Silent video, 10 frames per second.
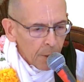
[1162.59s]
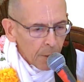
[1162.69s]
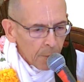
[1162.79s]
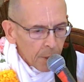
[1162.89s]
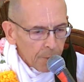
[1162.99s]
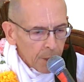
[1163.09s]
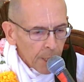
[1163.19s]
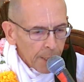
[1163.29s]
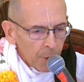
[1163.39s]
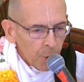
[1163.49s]
But if he
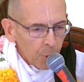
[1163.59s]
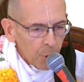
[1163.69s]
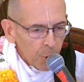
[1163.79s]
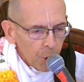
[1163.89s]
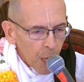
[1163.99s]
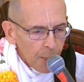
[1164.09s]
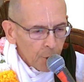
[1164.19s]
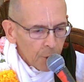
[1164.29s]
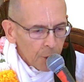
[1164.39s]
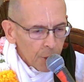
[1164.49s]
takes to Krishna
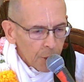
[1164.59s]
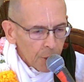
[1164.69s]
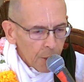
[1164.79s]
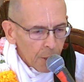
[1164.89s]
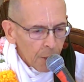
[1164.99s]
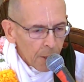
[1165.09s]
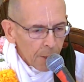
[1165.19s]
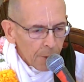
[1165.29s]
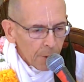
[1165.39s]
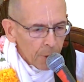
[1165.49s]
consciousness,
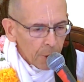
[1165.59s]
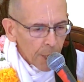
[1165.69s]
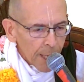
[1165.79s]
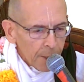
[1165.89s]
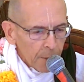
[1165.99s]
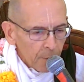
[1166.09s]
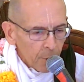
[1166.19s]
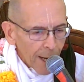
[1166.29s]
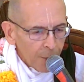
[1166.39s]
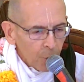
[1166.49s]
there is a chance of
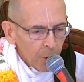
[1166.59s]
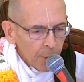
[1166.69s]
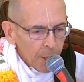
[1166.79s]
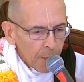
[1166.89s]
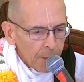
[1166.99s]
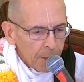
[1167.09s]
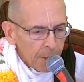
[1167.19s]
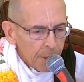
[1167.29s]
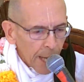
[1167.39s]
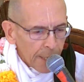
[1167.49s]
gradually becoming
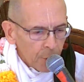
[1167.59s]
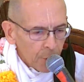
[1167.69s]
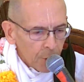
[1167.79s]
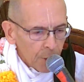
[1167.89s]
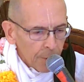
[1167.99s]
detached.